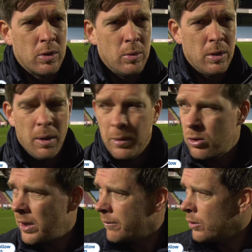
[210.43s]
So you know, my
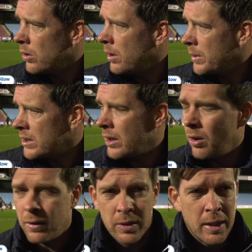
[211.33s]
strike foot, my
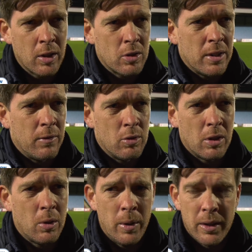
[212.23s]
centre halves there cost
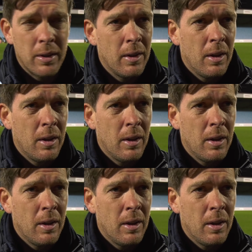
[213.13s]
700 quid.